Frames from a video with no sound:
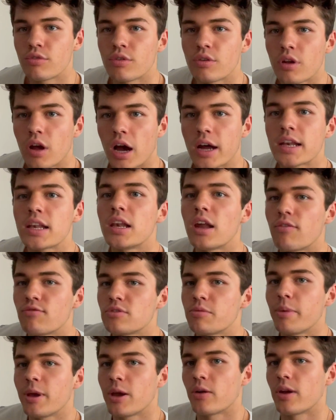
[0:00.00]
I'd love to
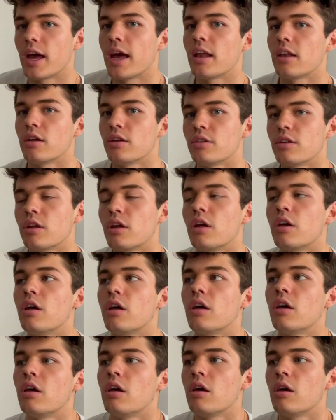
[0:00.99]
be on Ellen
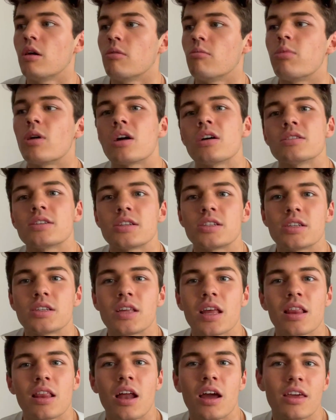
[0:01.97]
because I just
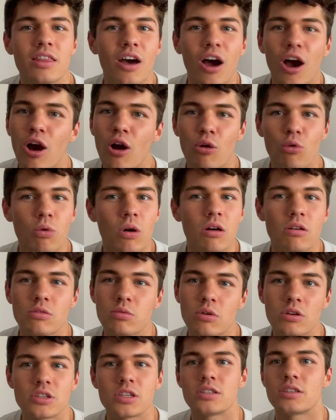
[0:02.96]
think like the whole world
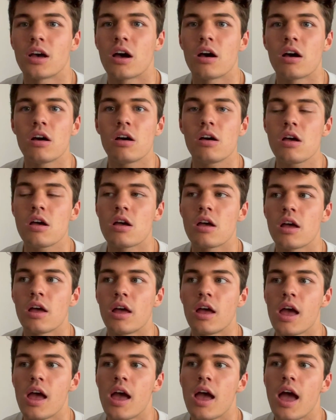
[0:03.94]
watches her,
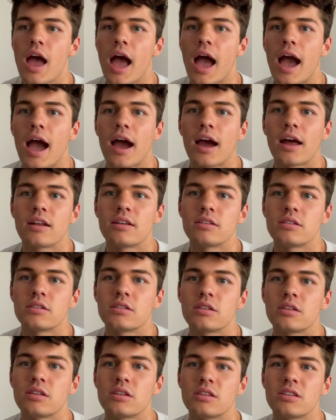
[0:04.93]

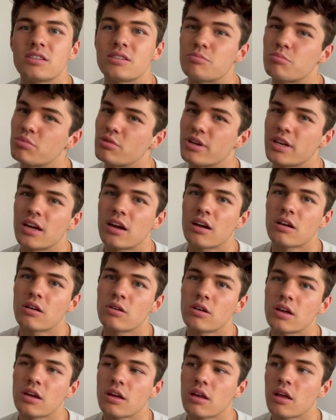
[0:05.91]
and it's pretty
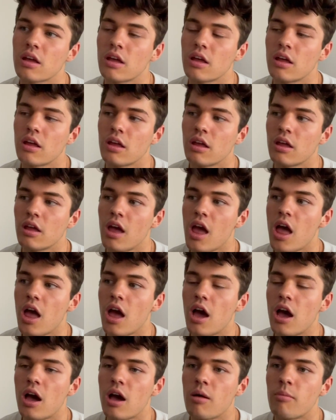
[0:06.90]
iconic.
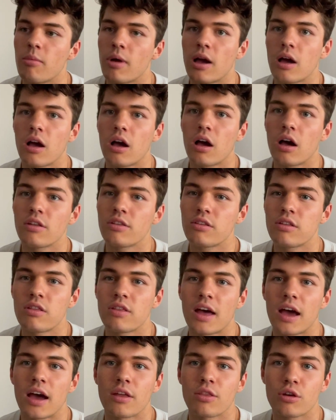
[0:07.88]
Other than
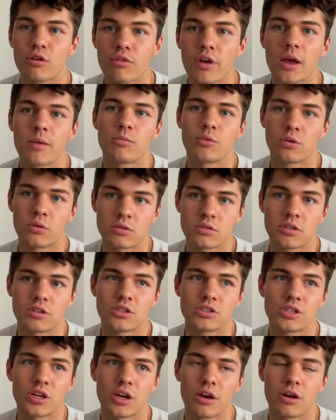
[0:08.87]
that, the Graham Norton
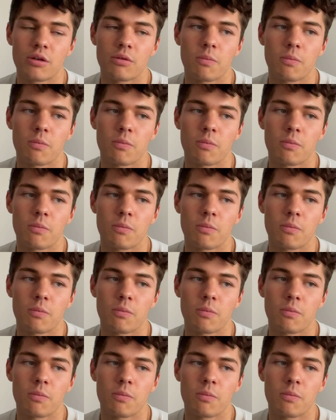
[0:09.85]
show.